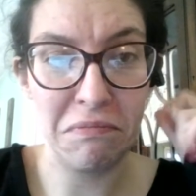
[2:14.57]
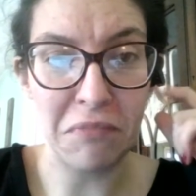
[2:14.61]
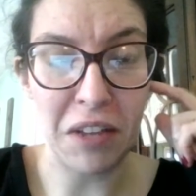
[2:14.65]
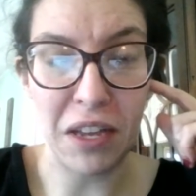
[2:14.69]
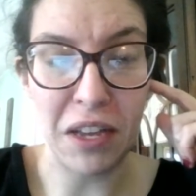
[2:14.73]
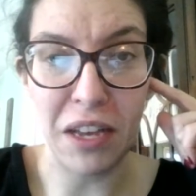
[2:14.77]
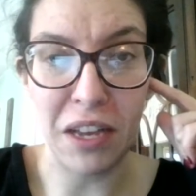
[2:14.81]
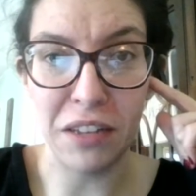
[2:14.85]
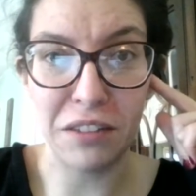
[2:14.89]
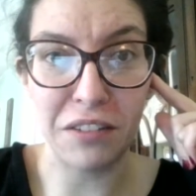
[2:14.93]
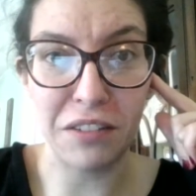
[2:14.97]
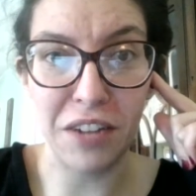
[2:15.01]

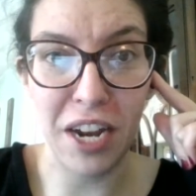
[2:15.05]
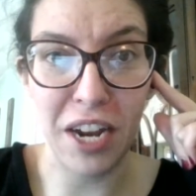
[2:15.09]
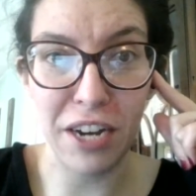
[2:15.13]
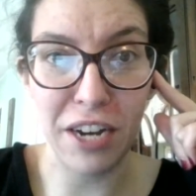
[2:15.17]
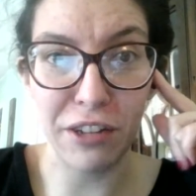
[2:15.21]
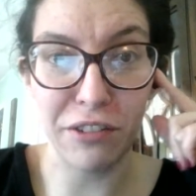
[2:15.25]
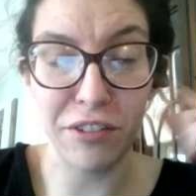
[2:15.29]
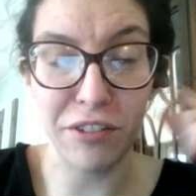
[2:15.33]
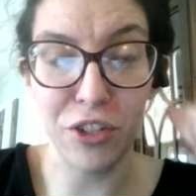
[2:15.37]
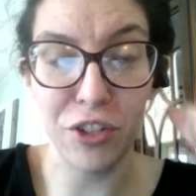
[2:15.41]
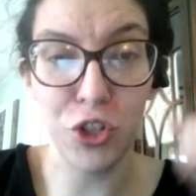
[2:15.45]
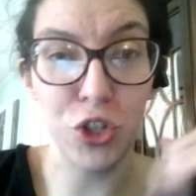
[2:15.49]
a
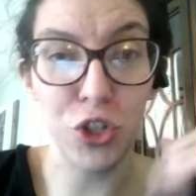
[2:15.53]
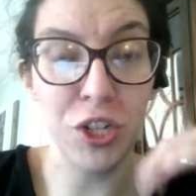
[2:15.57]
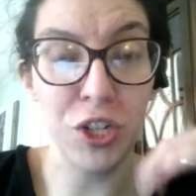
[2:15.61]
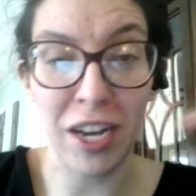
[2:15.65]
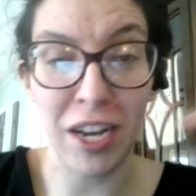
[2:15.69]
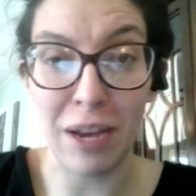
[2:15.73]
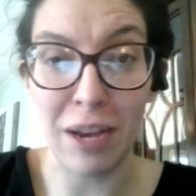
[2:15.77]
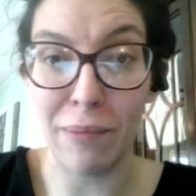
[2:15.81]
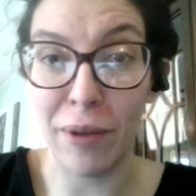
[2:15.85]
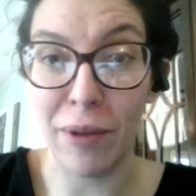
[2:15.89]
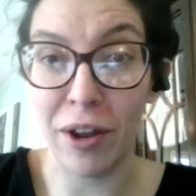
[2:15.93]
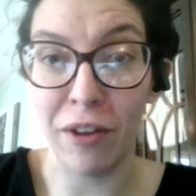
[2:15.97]
statistician. I
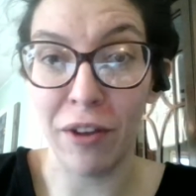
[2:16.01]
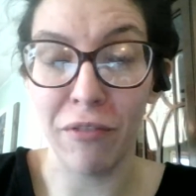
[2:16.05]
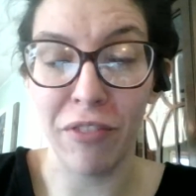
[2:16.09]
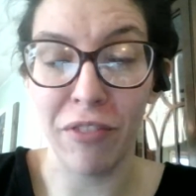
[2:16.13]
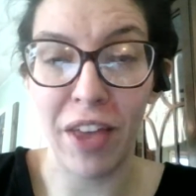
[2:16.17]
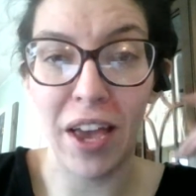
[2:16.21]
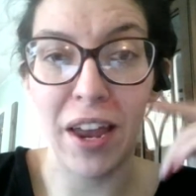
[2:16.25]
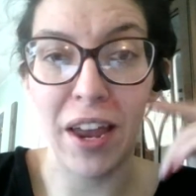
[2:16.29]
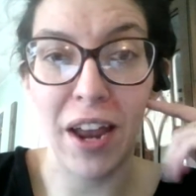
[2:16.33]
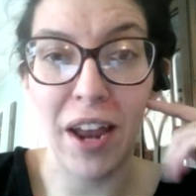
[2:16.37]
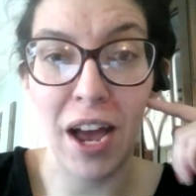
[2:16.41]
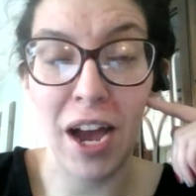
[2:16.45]
am none of
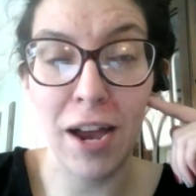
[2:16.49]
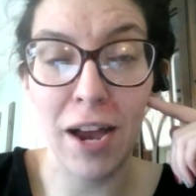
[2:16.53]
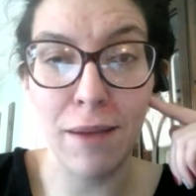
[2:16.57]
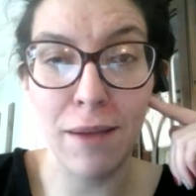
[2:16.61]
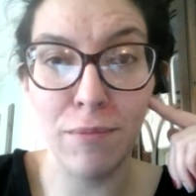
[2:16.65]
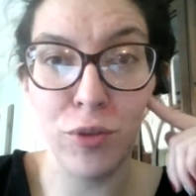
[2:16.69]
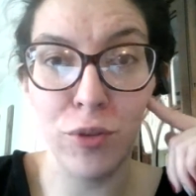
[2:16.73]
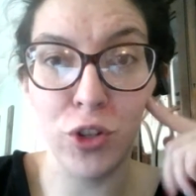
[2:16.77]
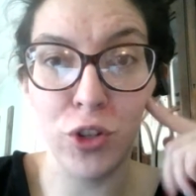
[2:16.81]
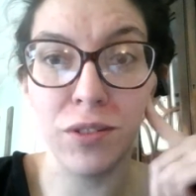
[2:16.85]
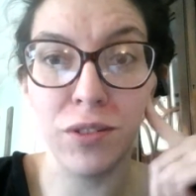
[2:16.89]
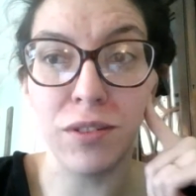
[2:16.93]
that.
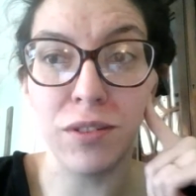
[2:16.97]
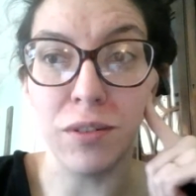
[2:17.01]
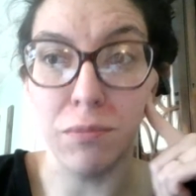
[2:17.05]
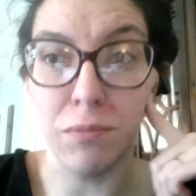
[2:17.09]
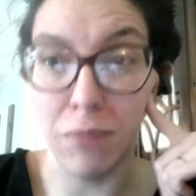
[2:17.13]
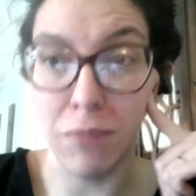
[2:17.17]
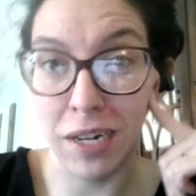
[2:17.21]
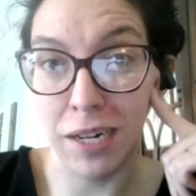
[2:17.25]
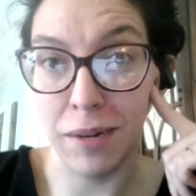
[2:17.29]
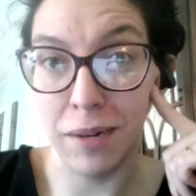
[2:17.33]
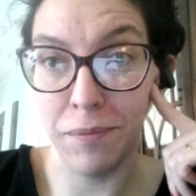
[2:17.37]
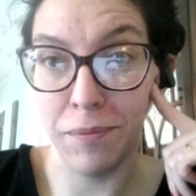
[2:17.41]
I'm just a
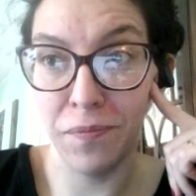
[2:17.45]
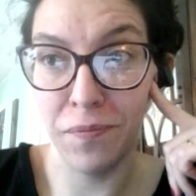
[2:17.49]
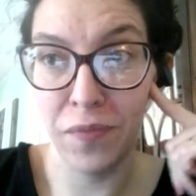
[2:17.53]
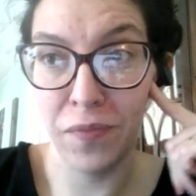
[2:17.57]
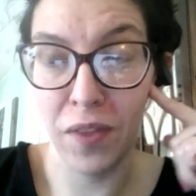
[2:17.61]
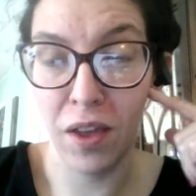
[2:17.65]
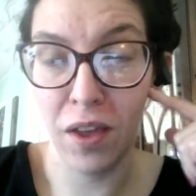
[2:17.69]
mom.